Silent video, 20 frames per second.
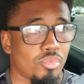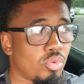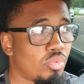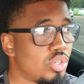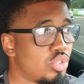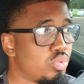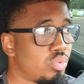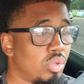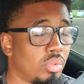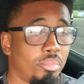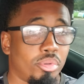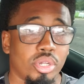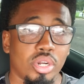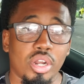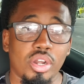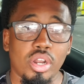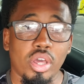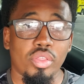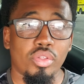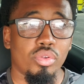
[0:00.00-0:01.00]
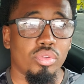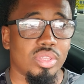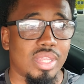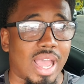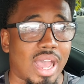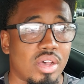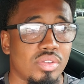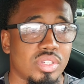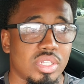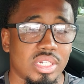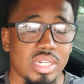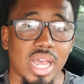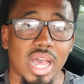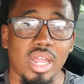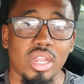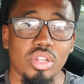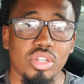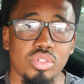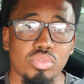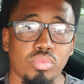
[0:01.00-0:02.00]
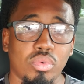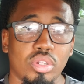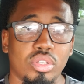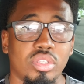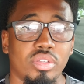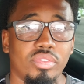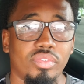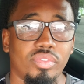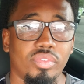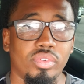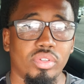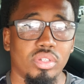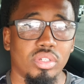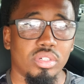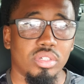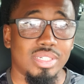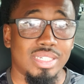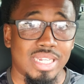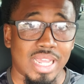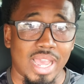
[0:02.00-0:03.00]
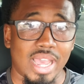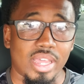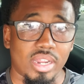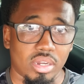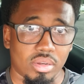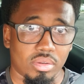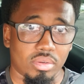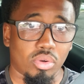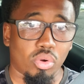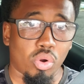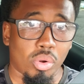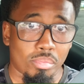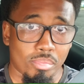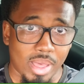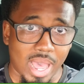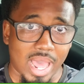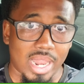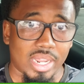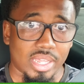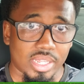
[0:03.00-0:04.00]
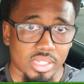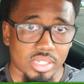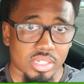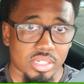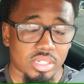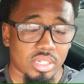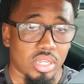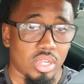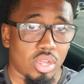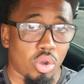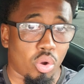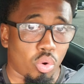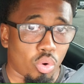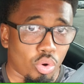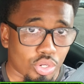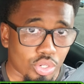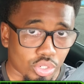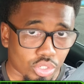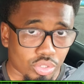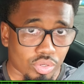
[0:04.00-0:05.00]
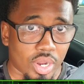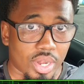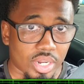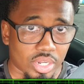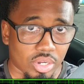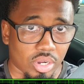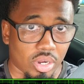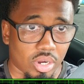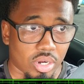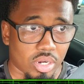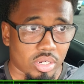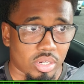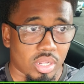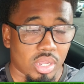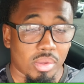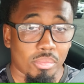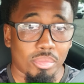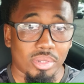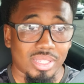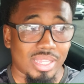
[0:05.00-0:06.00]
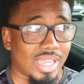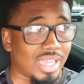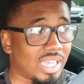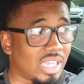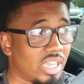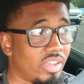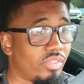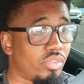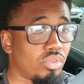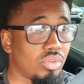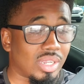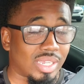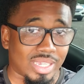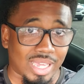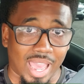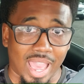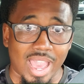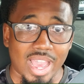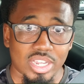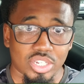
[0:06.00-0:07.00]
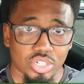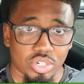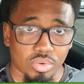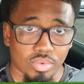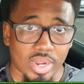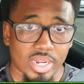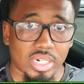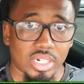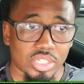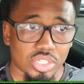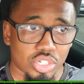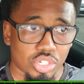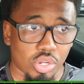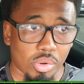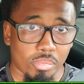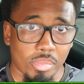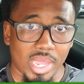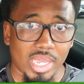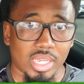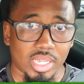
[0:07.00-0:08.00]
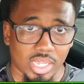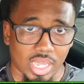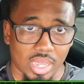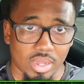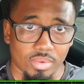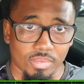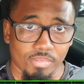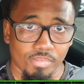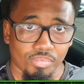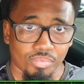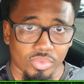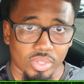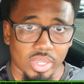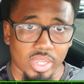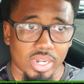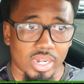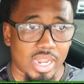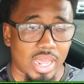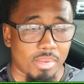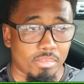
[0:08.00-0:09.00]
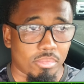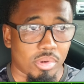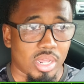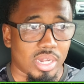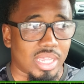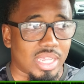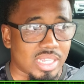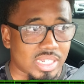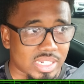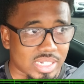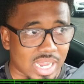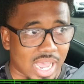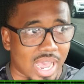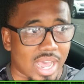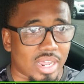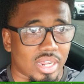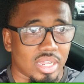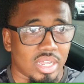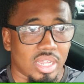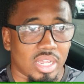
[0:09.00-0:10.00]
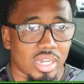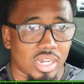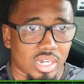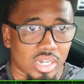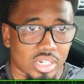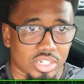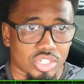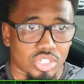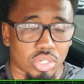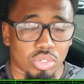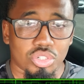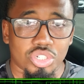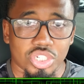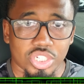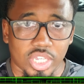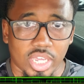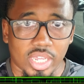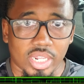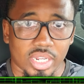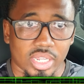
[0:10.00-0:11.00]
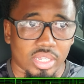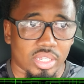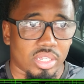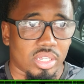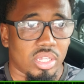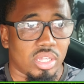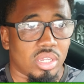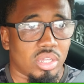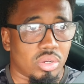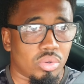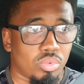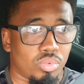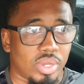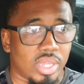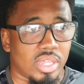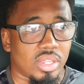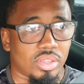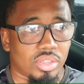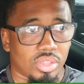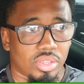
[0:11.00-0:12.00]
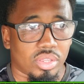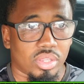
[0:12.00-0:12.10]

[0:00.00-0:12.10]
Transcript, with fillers: which will put another thousand dollars worth of debt or balance on your credit card, but they give you the cash directly to your bank account. That money is not associated with